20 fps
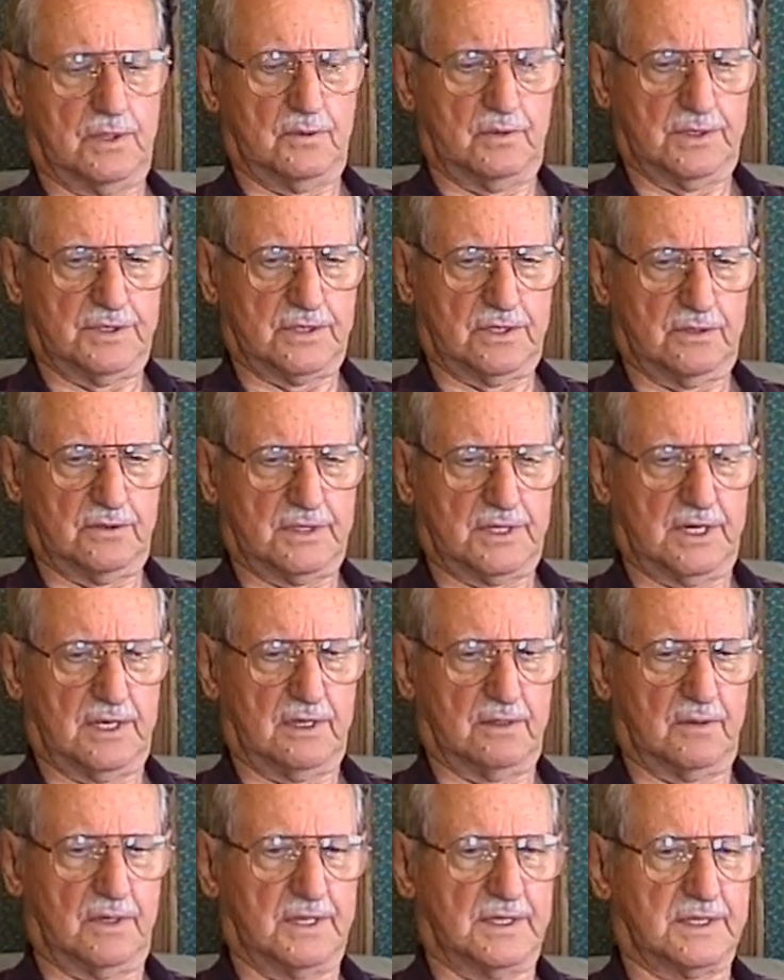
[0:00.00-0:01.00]
which hotel
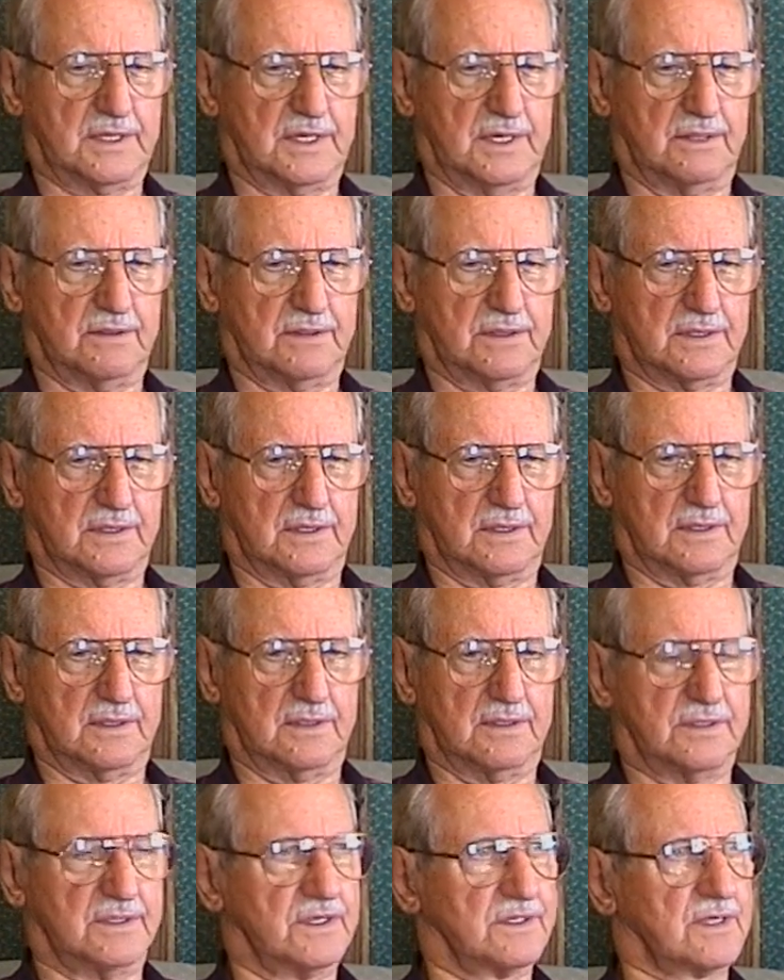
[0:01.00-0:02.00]
was is uh,
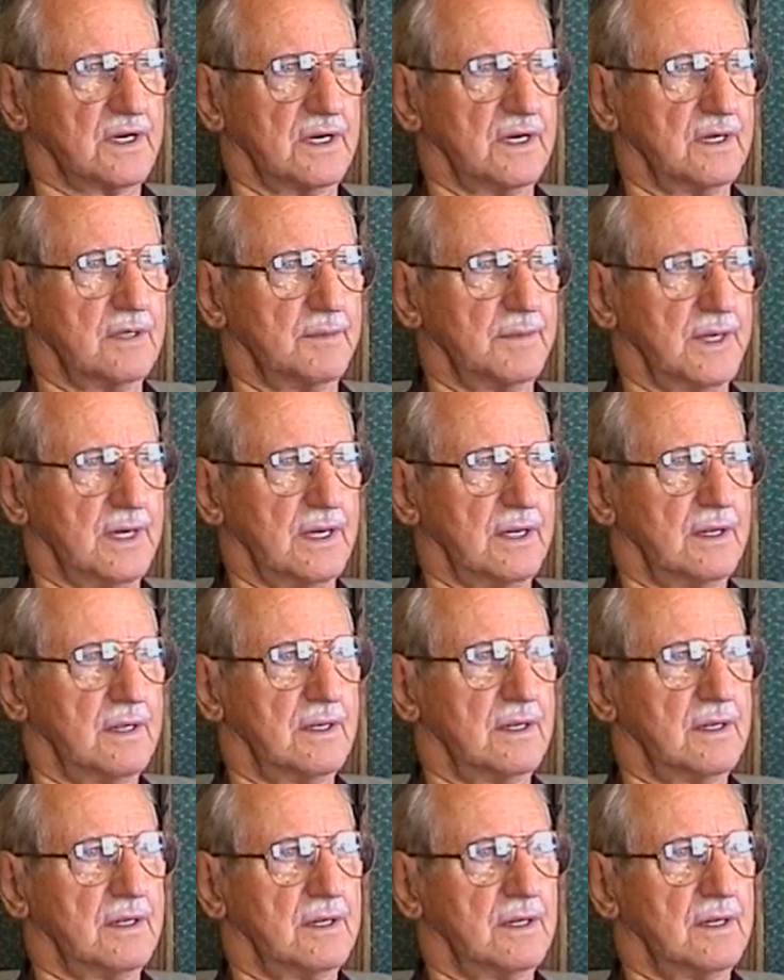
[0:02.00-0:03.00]
just a little bitty.
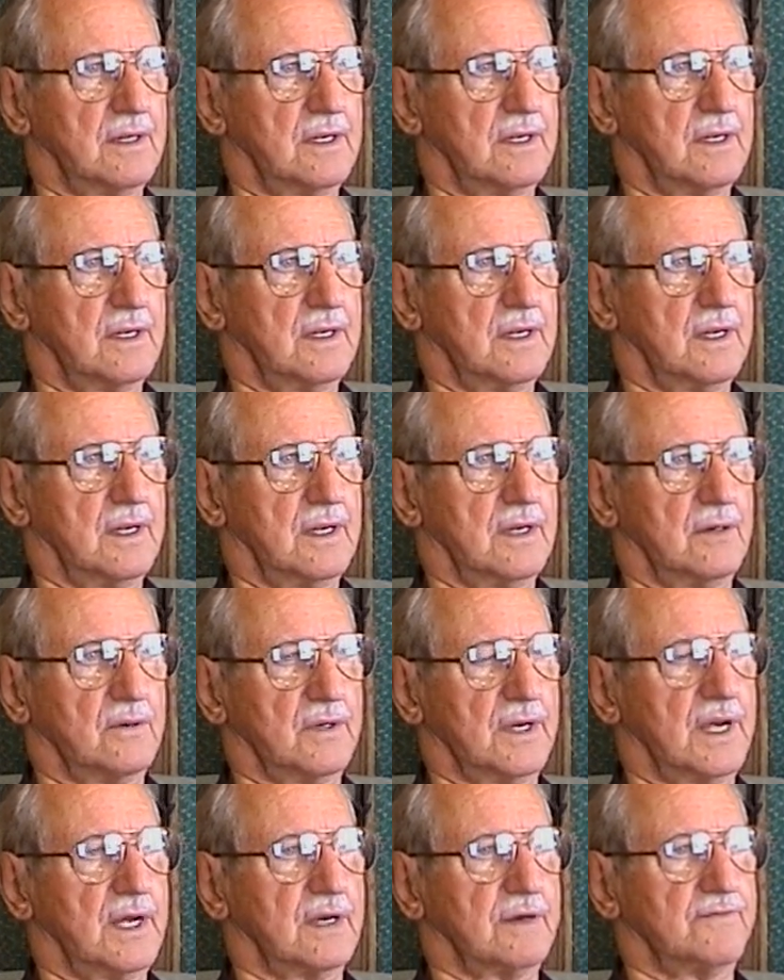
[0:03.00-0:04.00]
Mm.
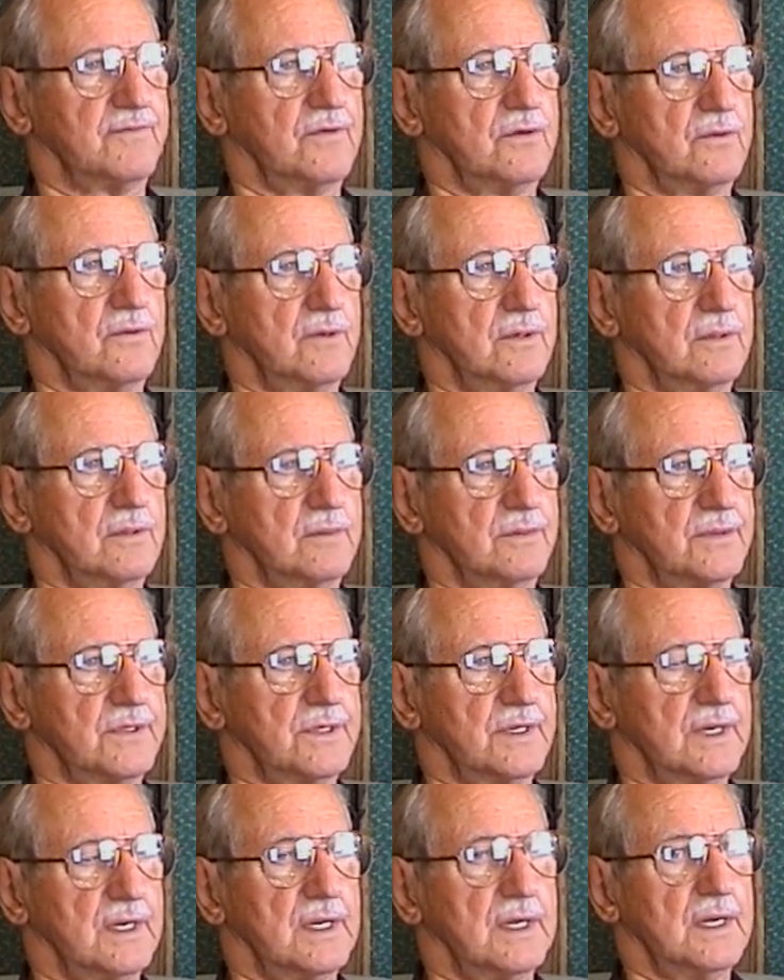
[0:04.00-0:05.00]
Only had a few rooms,
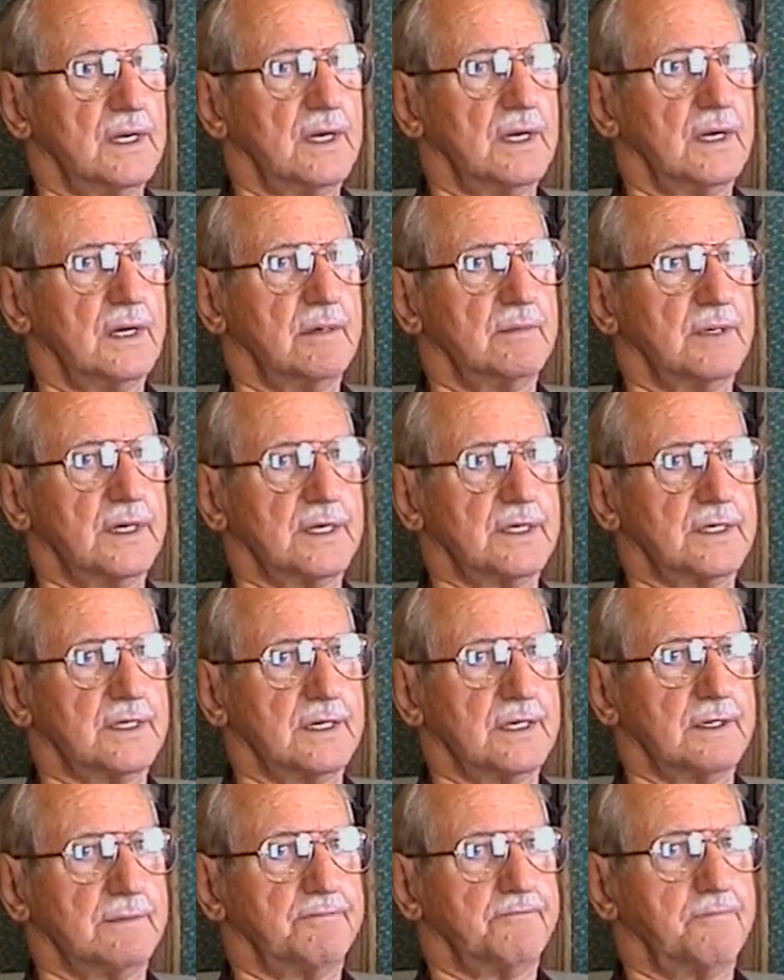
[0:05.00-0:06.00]
but uh,
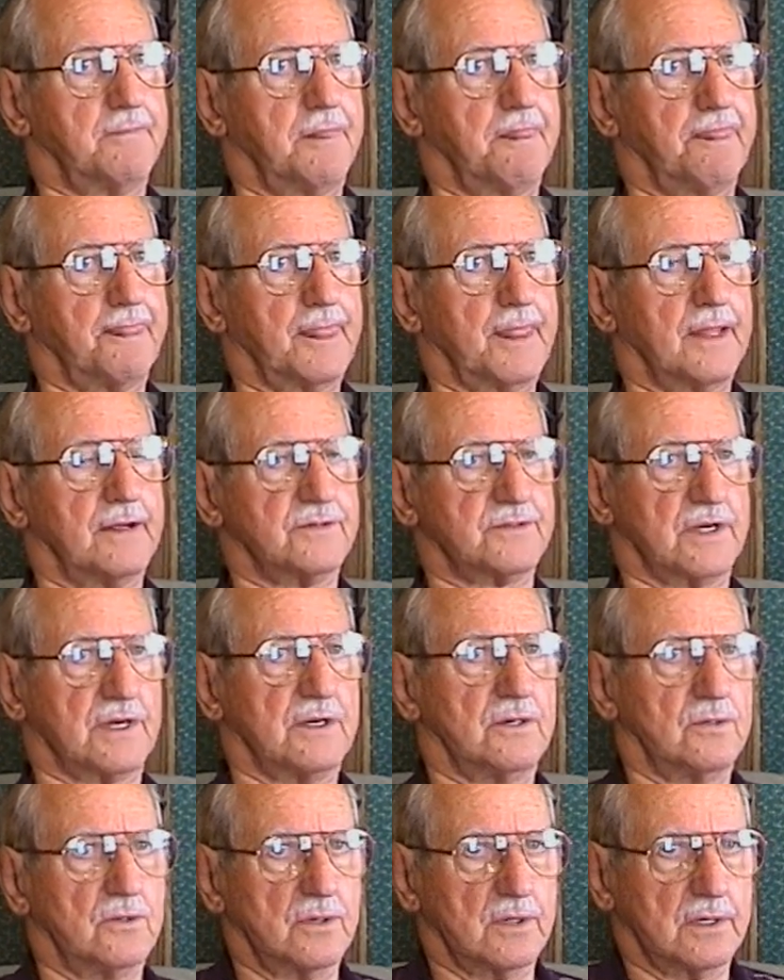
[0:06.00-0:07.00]
there was an
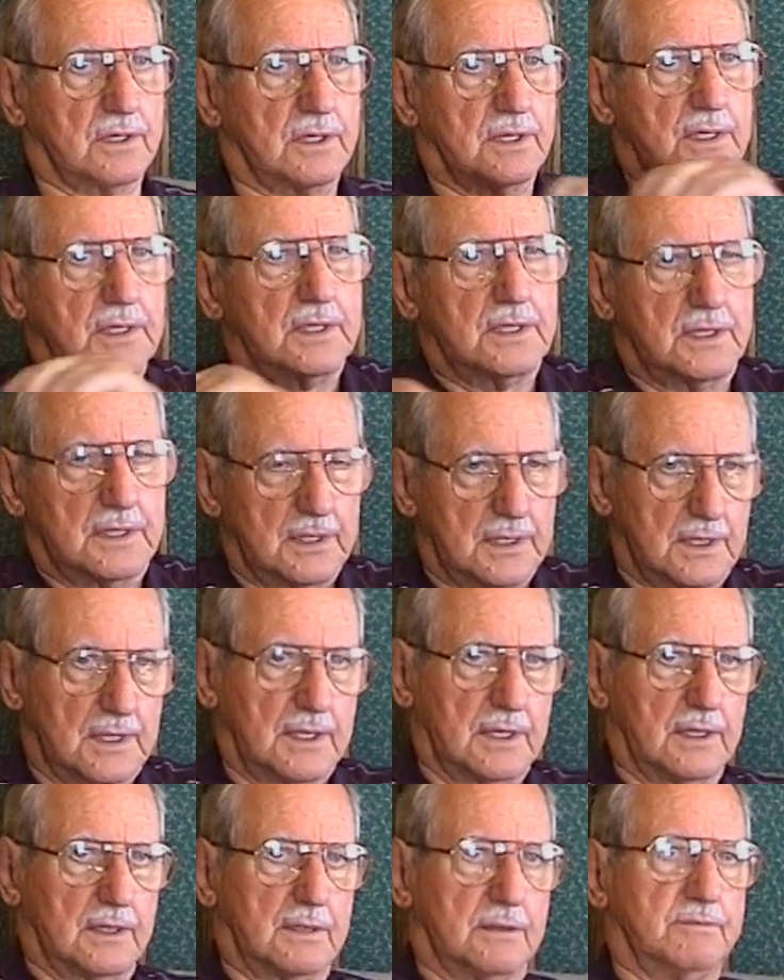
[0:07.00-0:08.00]
old
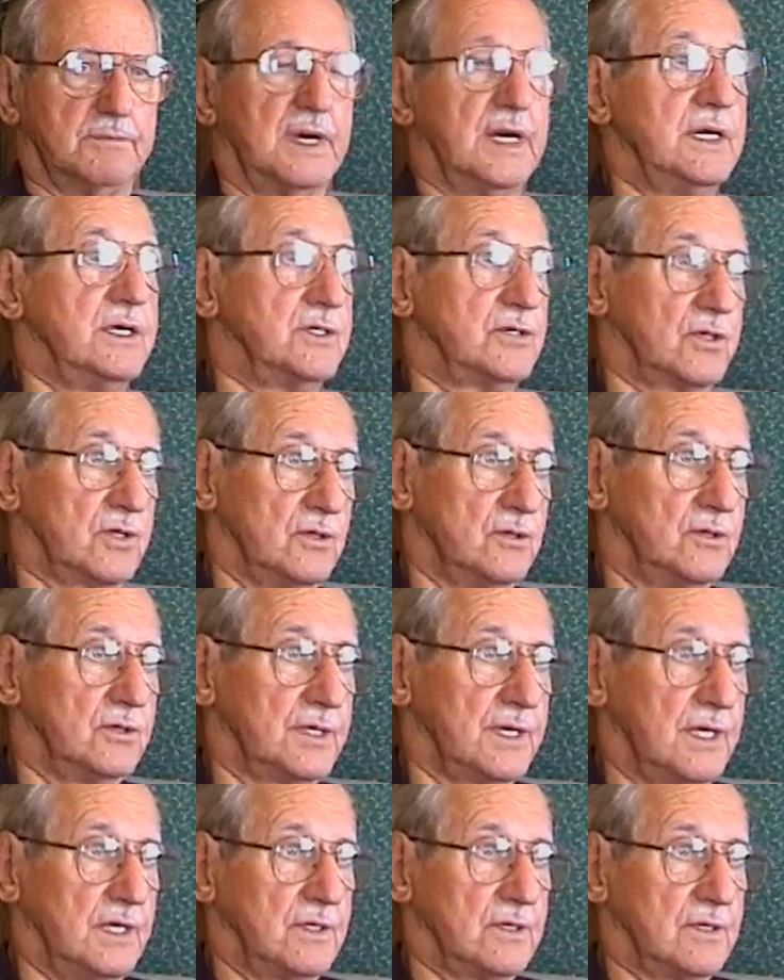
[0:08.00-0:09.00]
maid school
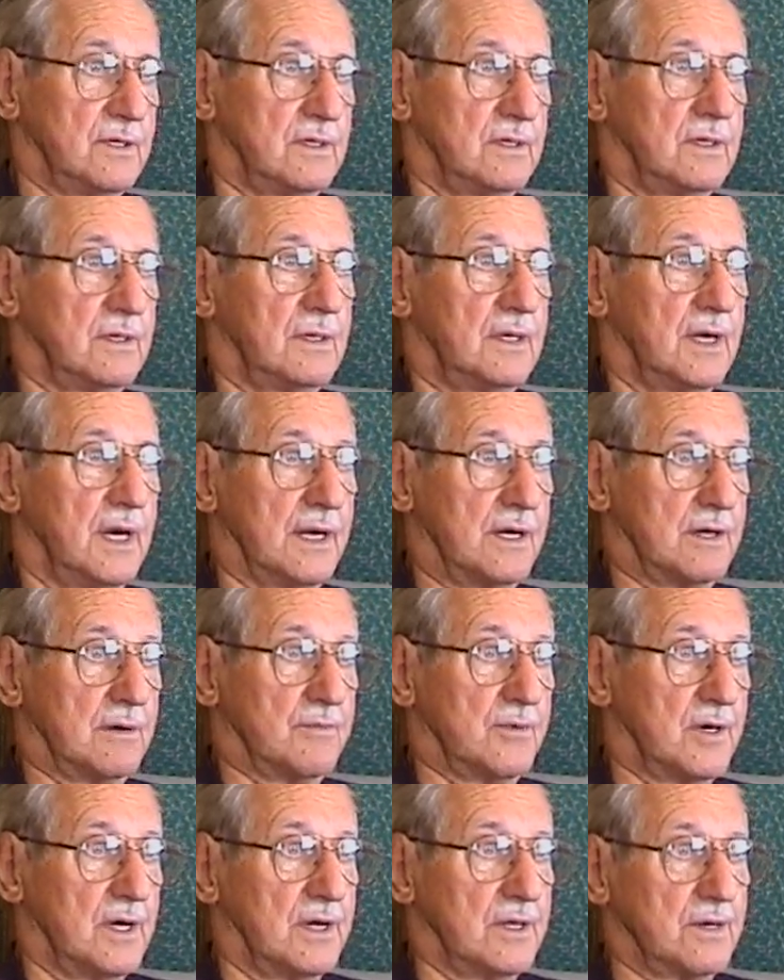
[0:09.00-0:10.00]
teacher and her
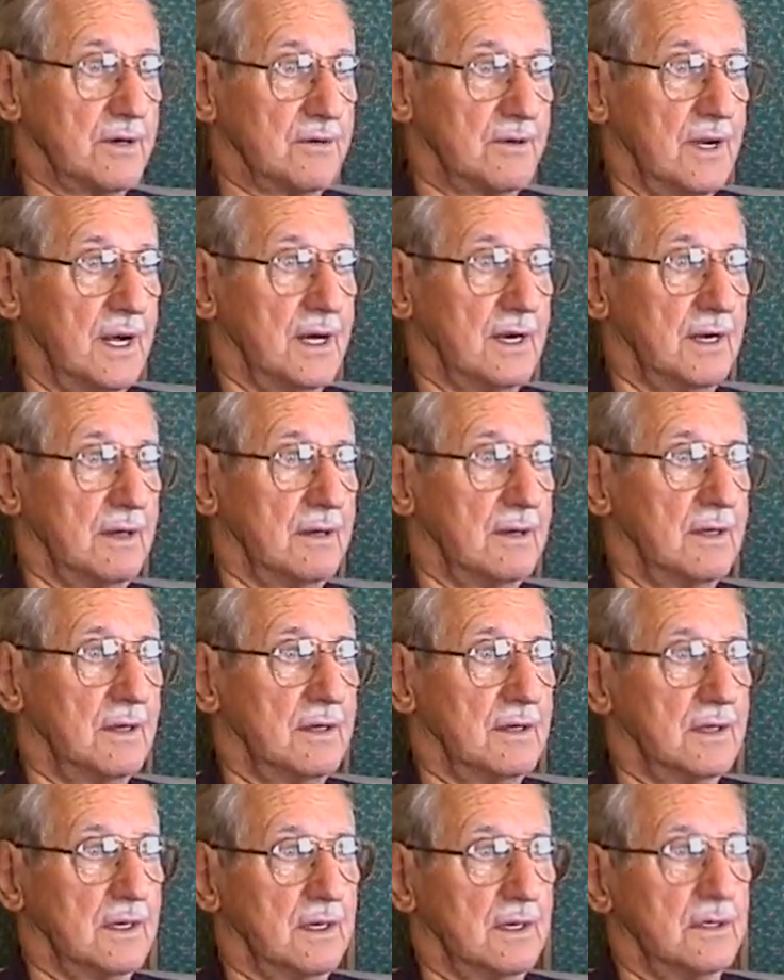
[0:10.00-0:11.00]
brother ran the
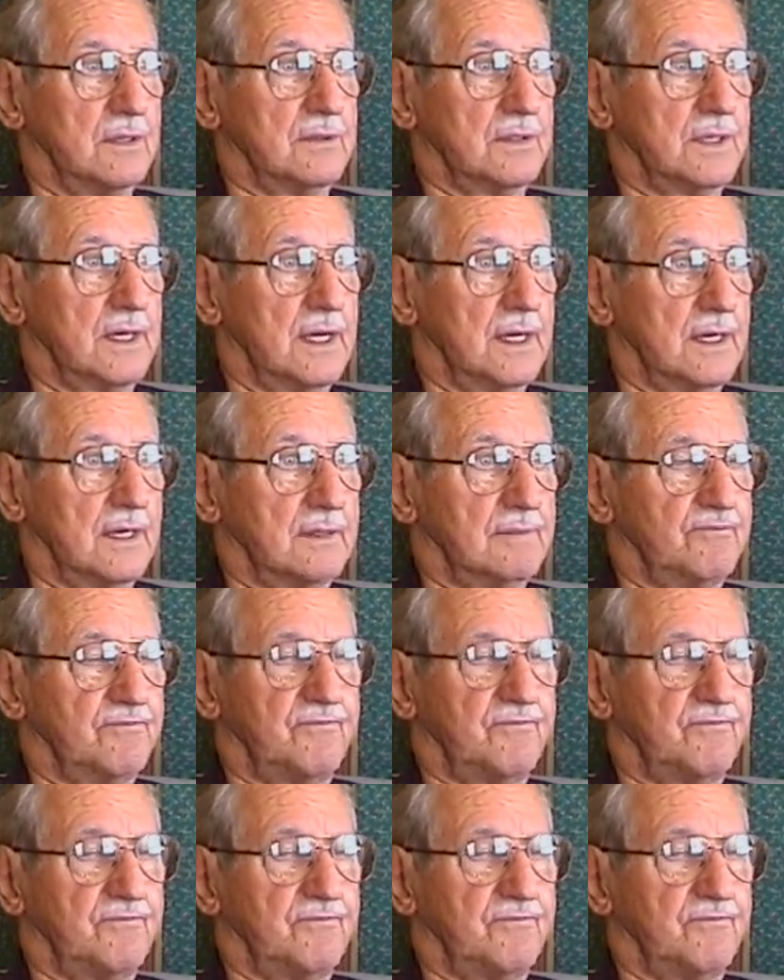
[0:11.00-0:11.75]
little hotel.